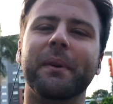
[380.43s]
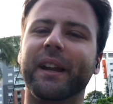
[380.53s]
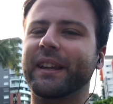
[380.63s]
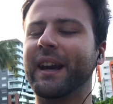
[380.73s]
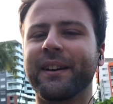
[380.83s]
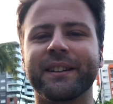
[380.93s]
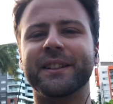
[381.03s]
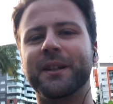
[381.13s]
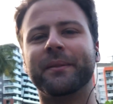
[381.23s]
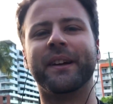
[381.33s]
but I
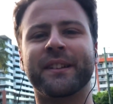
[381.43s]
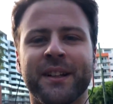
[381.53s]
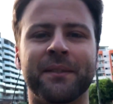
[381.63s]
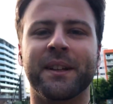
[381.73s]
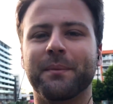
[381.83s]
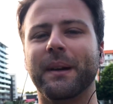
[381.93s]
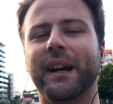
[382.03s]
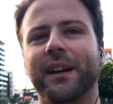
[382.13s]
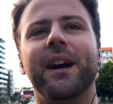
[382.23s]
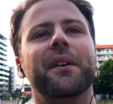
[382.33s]
guarantee you by the time I get
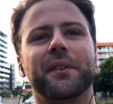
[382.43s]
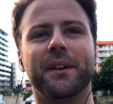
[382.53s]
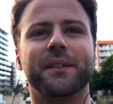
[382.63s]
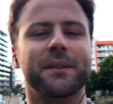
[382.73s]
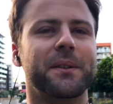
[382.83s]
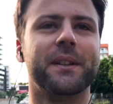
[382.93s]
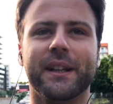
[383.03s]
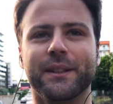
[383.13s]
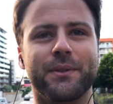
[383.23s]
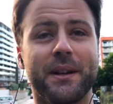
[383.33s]
back I'm going to look
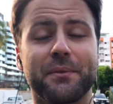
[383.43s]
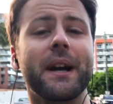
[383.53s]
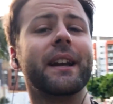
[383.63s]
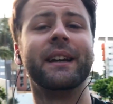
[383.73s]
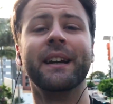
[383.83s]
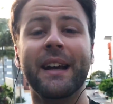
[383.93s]
like a drowned rat,